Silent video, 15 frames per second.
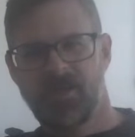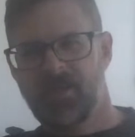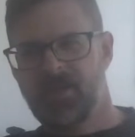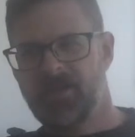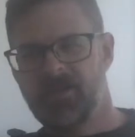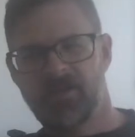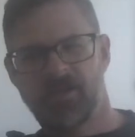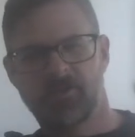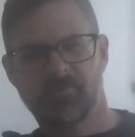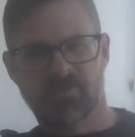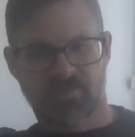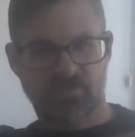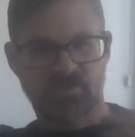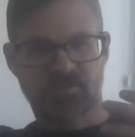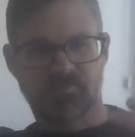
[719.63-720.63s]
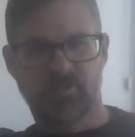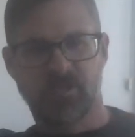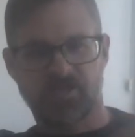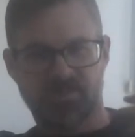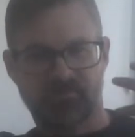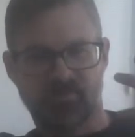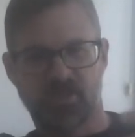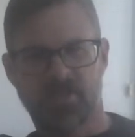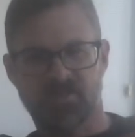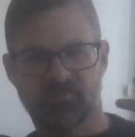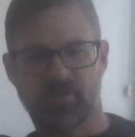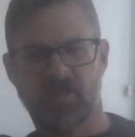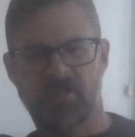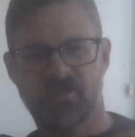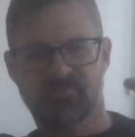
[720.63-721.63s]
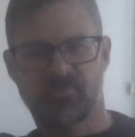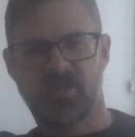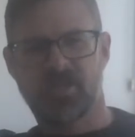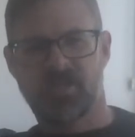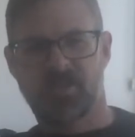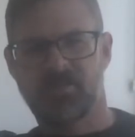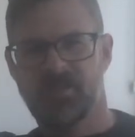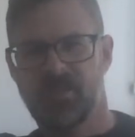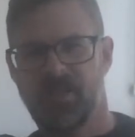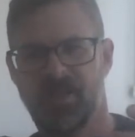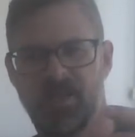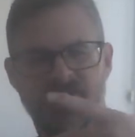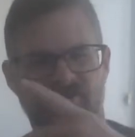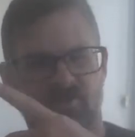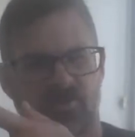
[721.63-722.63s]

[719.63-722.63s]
and I'm still speaking, and it's